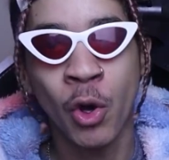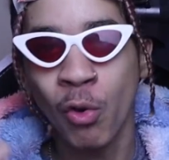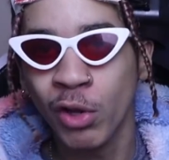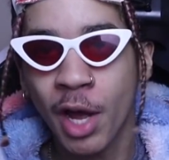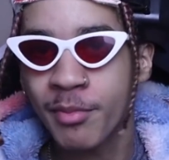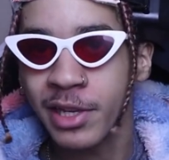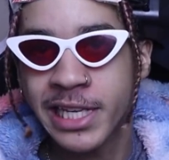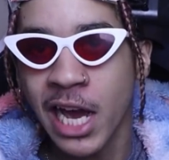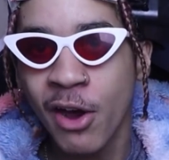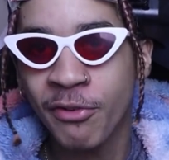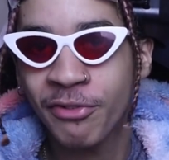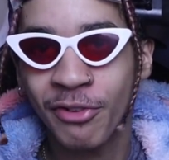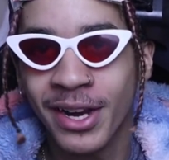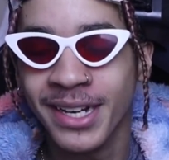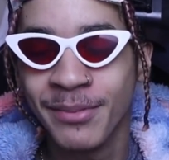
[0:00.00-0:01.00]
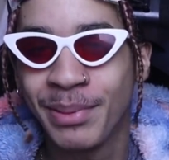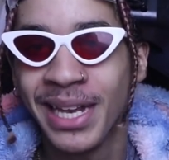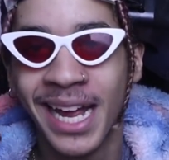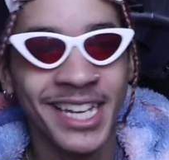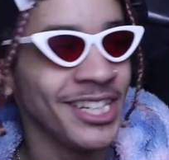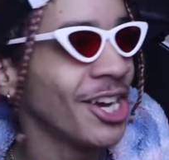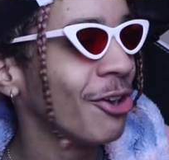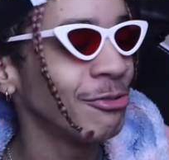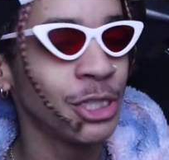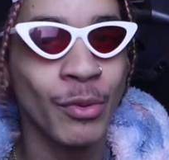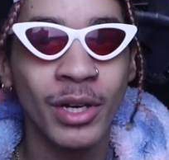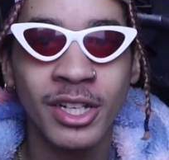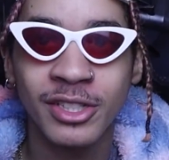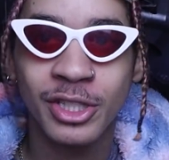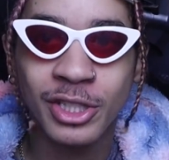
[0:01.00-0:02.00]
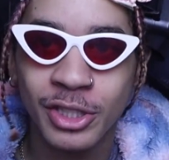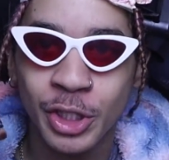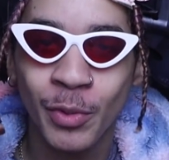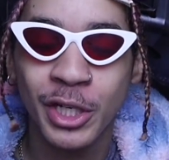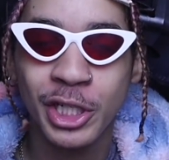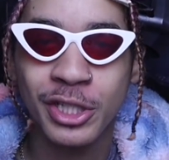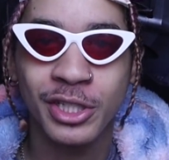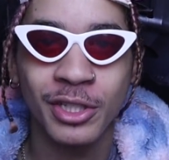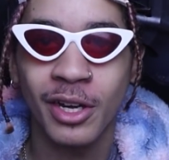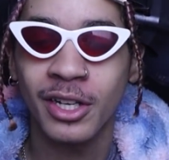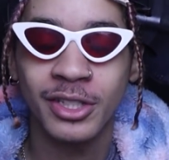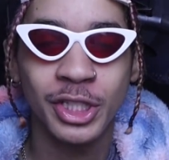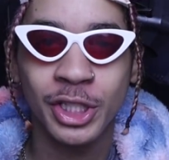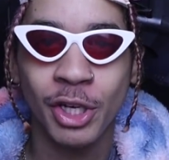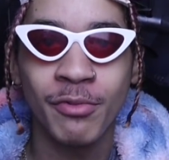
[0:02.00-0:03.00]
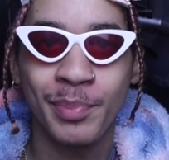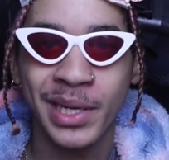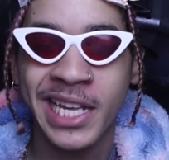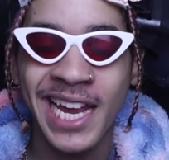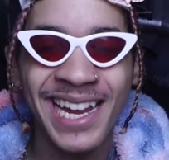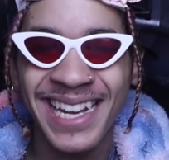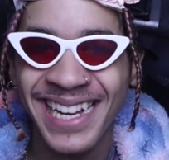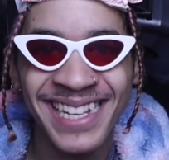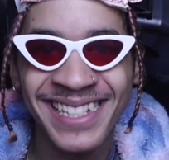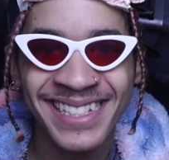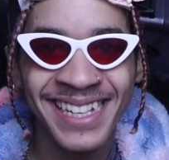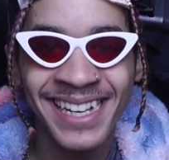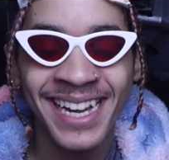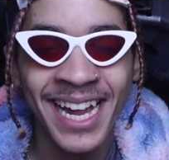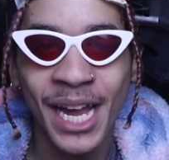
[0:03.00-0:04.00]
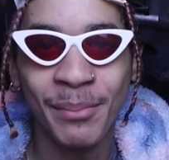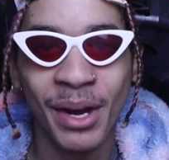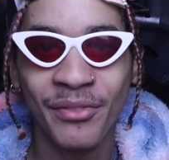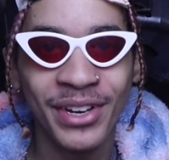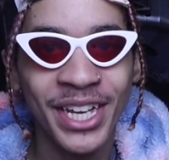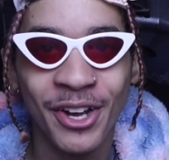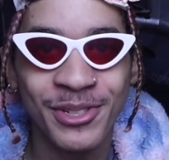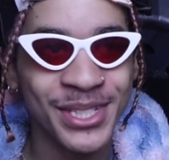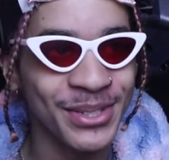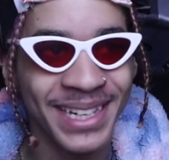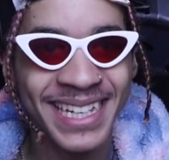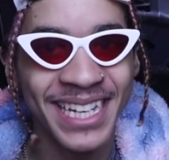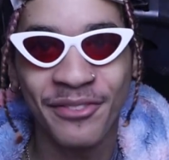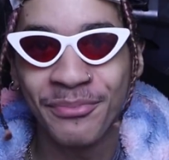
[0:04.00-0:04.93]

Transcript: Call up the girlfriend and be like, yo, do you wanna show bikinis in my videos so I can